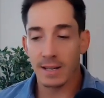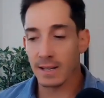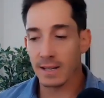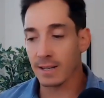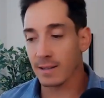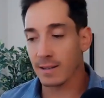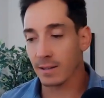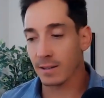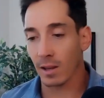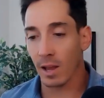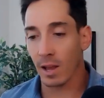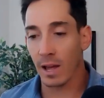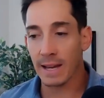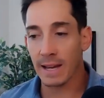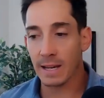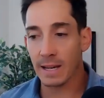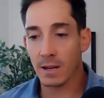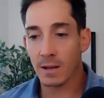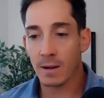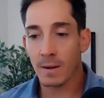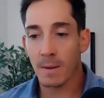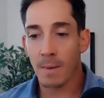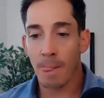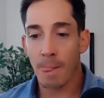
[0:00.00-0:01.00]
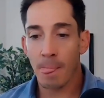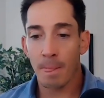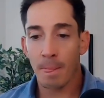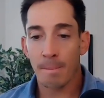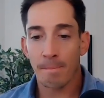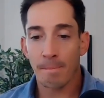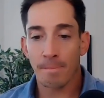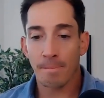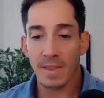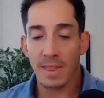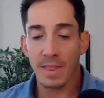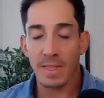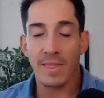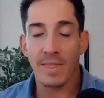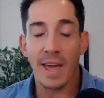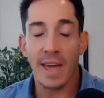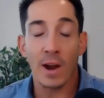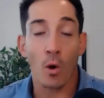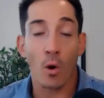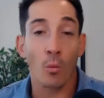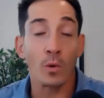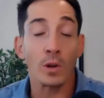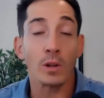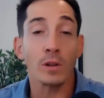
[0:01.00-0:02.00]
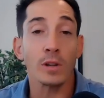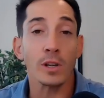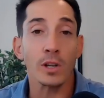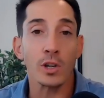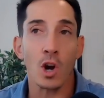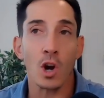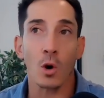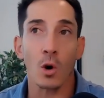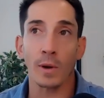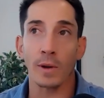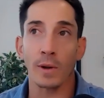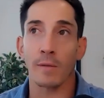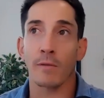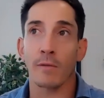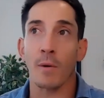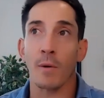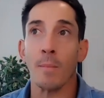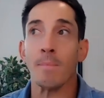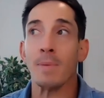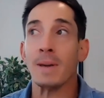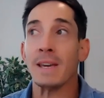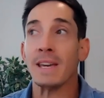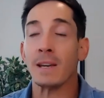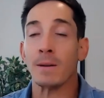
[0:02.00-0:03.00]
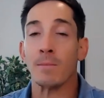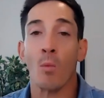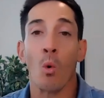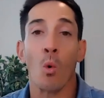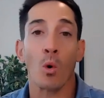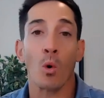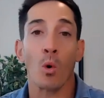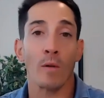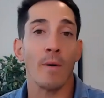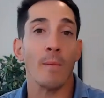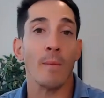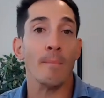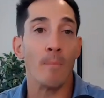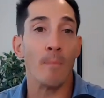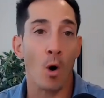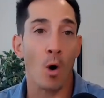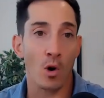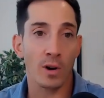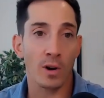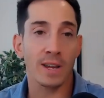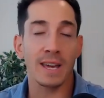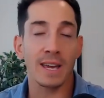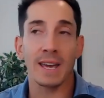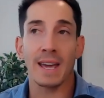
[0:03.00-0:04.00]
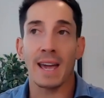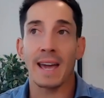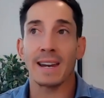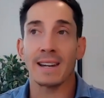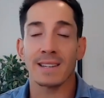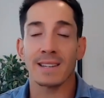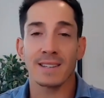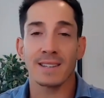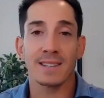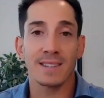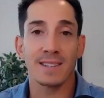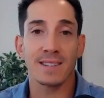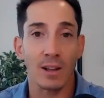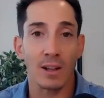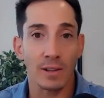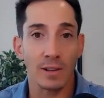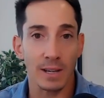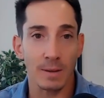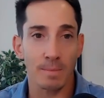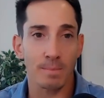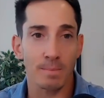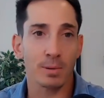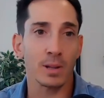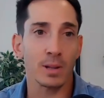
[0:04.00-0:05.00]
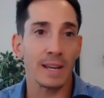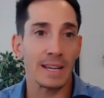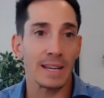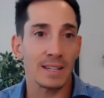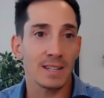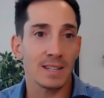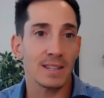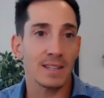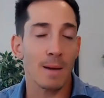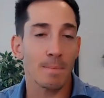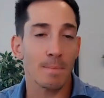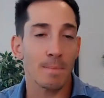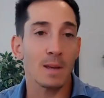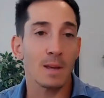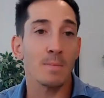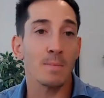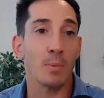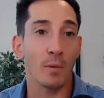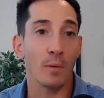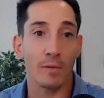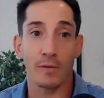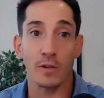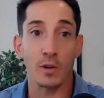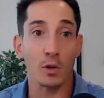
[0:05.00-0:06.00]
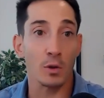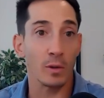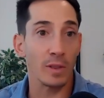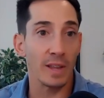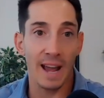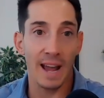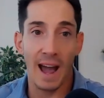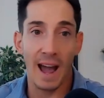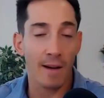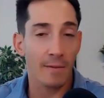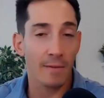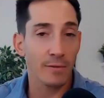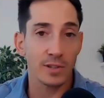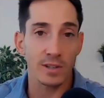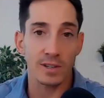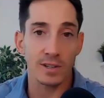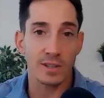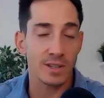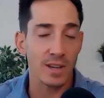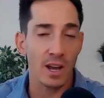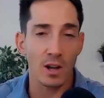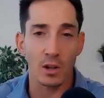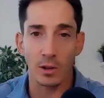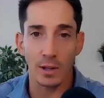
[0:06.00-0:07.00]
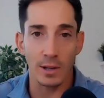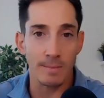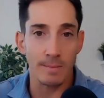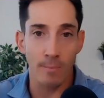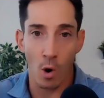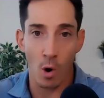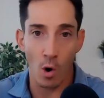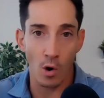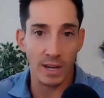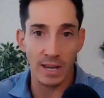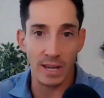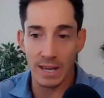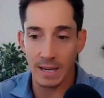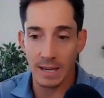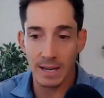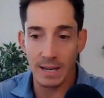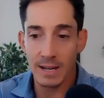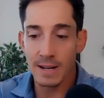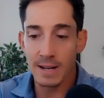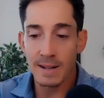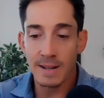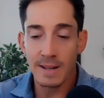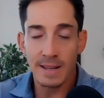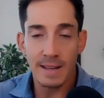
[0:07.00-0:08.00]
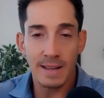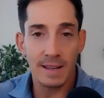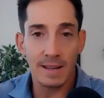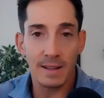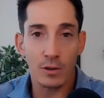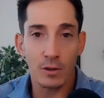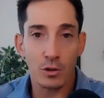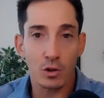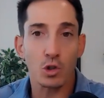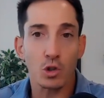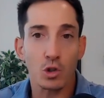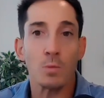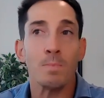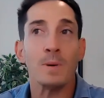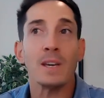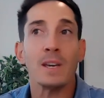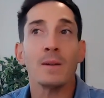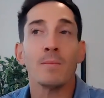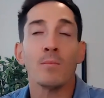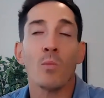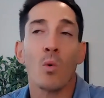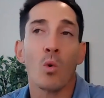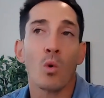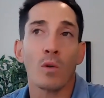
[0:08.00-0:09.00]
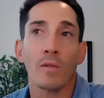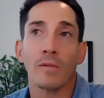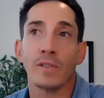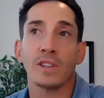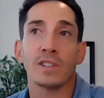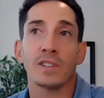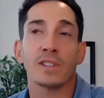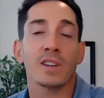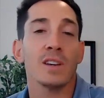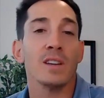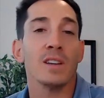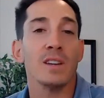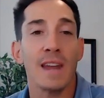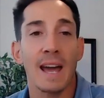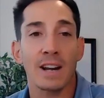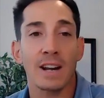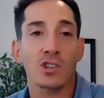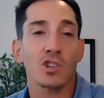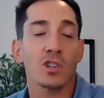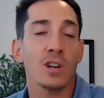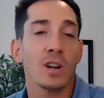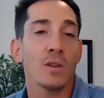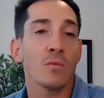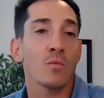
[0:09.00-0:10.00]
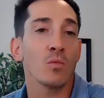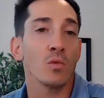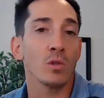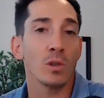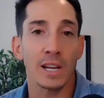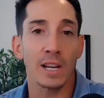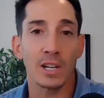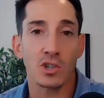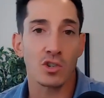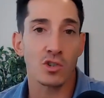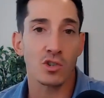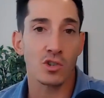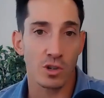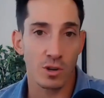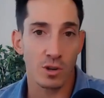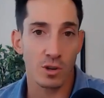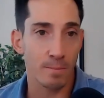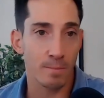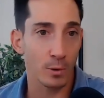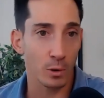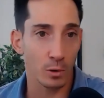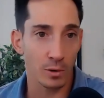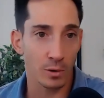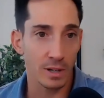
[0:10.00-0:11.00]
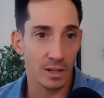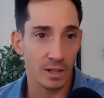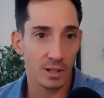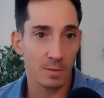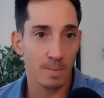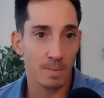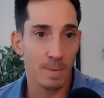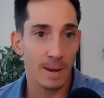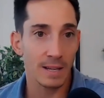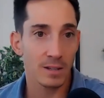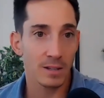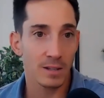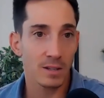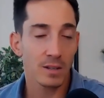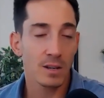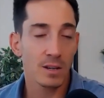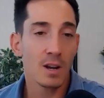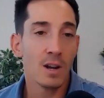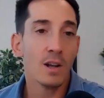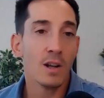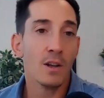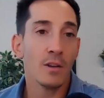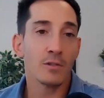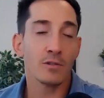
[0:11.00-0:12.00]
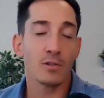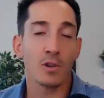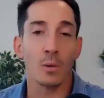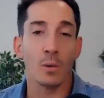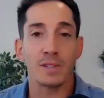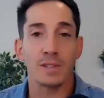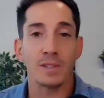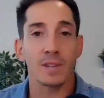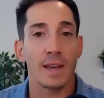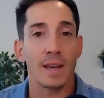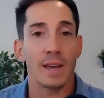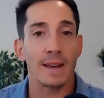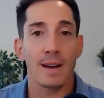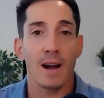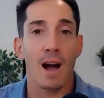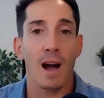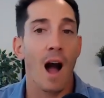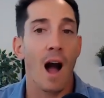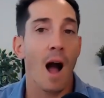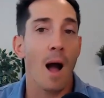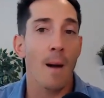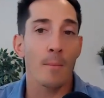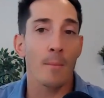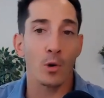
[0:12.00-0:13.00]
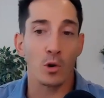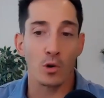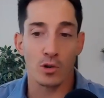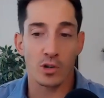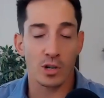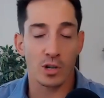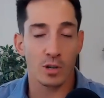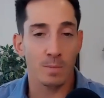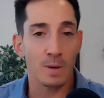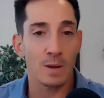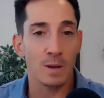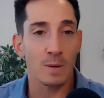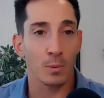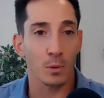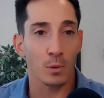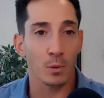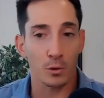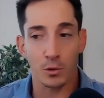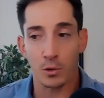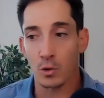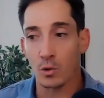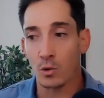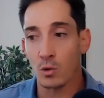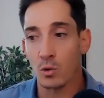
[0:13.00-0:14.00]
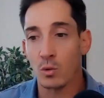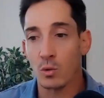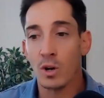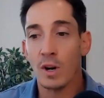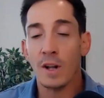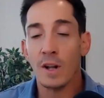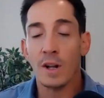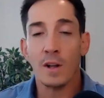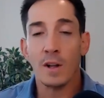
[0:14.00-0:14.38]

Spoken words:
is like, they are really going from being more of a market and a selling place that people feel they have to sell and market to being more of this connection and relationship building space. So it's like I'm urging people to